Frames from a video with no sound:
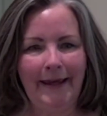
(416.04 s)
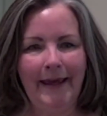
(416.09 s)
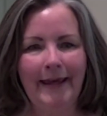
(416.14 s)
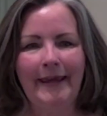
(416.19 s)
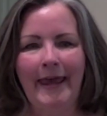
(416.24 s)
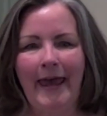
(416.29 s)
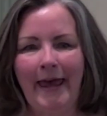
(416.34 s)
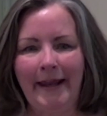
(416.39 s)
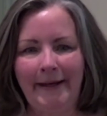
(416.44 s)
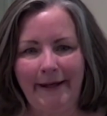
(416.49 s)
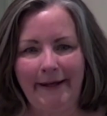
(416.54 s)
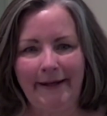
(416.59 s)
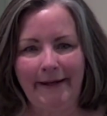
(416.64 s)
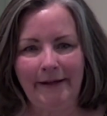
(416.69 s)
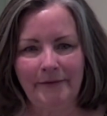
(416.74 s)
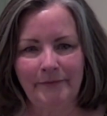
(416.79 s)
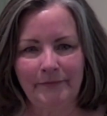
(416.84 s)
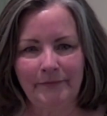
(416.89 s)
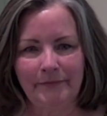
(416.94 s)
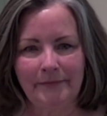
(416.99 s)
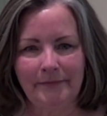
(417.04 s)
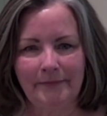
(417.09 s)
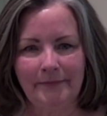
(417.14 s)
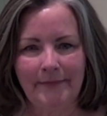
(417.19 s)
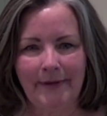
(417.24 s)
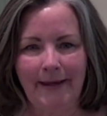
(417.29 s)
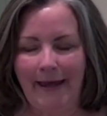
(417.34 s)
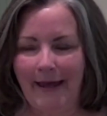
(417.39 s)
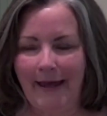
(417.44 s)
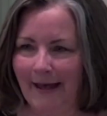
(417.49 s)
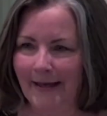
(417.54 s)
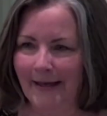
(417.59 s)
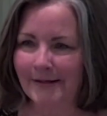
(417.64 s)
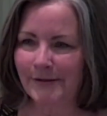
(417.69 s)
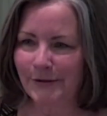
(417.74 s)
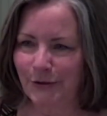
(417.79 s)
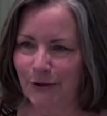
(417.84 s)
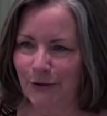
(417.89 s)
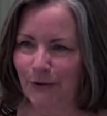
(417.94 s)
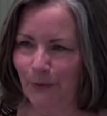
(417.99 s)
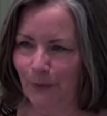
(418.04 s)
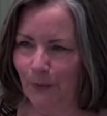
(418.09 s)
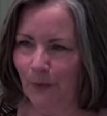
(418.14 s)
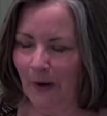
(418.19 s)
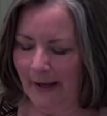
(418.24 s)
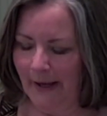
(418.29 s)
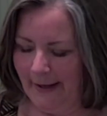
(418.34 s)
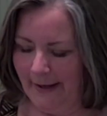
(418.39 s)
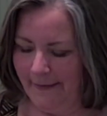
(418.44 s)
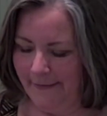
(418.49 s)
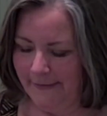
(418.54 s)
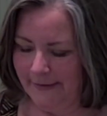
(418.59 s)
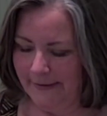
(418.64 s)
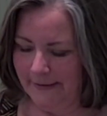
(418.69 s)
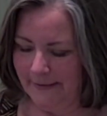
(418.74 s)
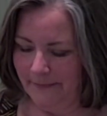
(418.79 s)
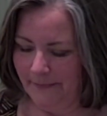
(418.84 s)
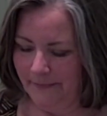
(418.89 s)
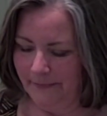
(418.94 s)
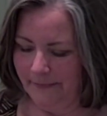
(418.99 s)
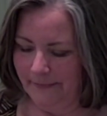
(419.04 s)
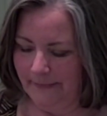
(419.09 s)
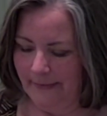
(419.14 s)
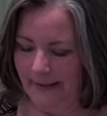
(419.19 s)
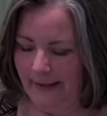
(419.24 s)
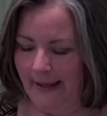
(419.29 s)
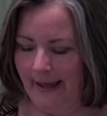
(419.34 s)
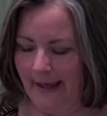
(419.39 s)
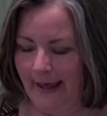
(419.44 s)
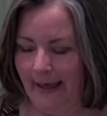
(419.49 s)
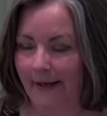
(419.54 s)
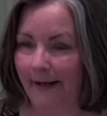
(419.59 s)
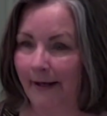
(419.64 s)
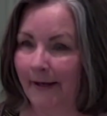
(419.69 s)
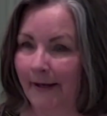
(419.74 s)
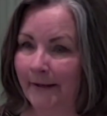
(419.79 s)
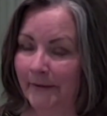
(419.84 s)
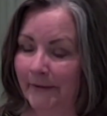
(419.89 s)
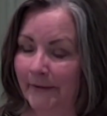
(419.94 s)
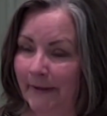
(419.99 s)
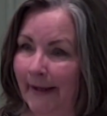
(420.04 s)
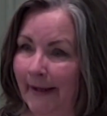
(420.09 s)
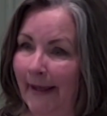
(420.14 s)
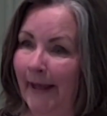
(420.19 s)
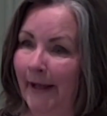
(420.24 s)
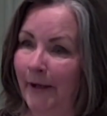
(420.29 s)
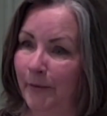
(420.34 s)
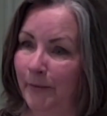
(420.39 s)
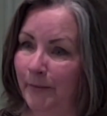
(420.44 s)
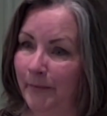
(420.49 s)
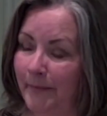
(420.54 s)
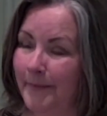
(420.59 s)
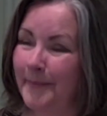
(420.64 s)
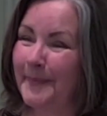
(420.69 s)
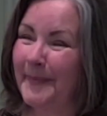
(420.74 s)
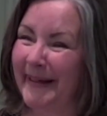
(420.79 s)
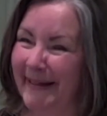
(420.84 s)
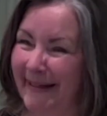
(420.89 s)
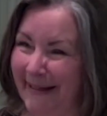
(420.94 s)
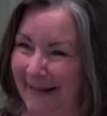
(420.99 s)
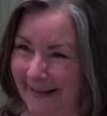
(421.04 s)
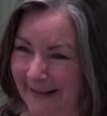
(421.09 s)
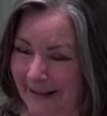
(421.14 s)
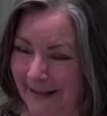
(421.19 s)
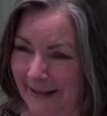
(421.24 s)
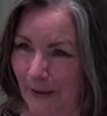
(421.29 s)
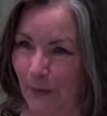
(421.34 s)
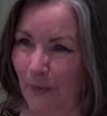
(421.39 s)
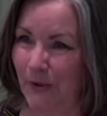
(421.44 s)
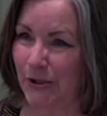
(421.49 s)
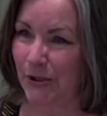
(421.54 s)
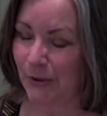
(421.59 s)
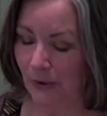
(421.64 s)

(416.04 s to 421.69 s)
Kenny has 2 wives, Hannah and Peninnah, which is